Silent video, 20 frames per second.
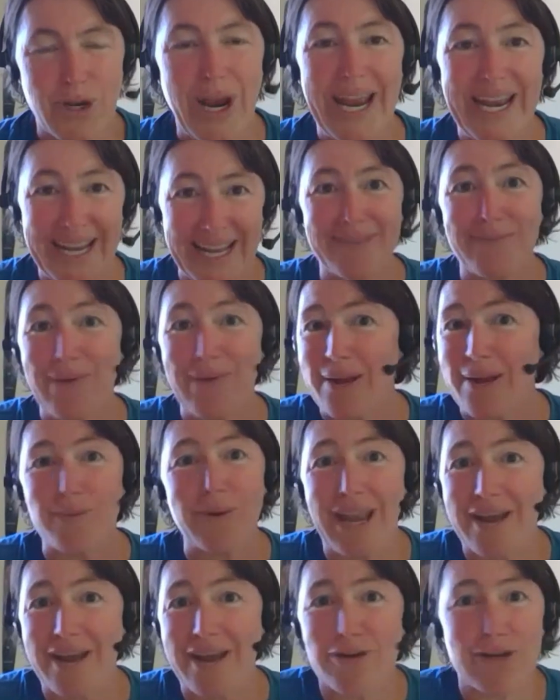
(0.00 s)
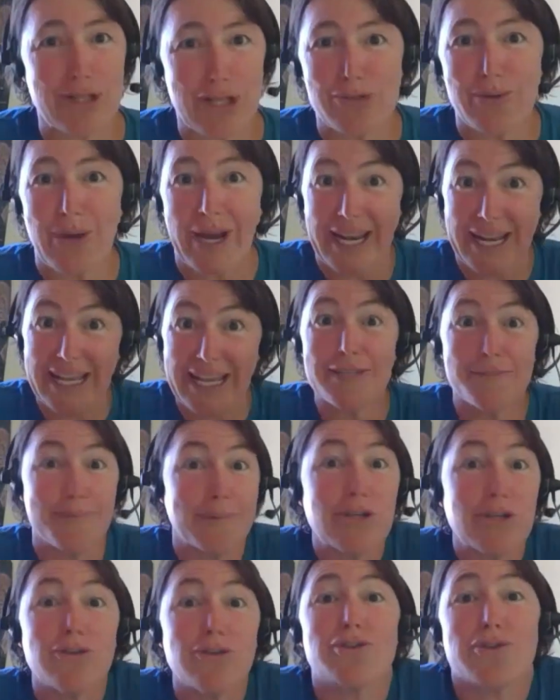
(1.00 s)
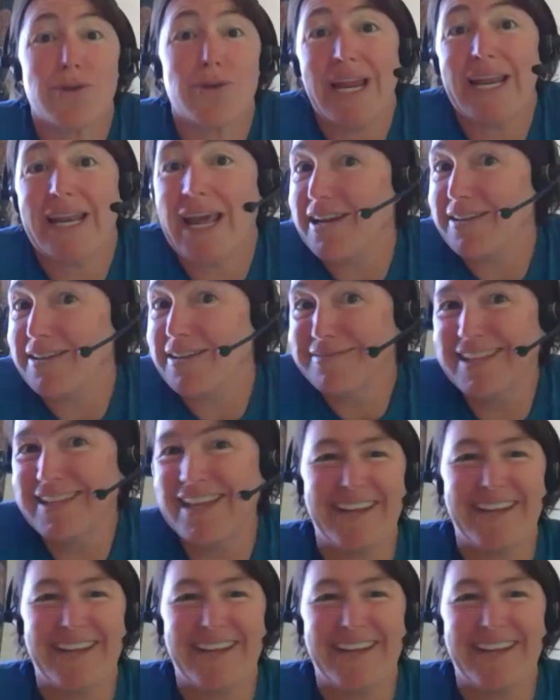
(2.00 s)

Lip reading: Training, right? Whatever the training is, but you're training.